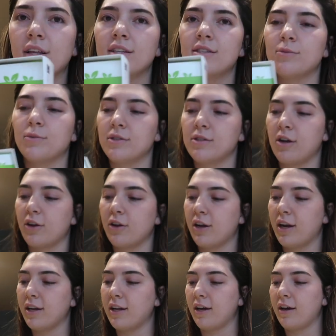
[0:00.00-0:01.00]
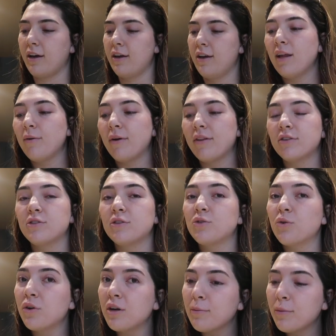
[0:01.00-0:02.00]
this was not a good idea. Anyway, there's a
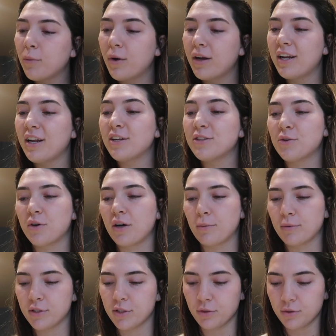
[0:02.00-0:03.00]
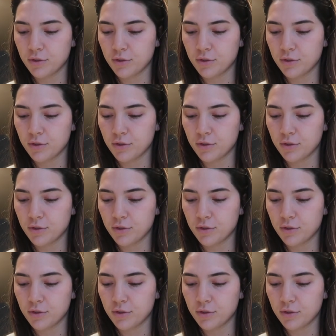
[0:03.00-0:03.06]
door number 1 and a door number 2.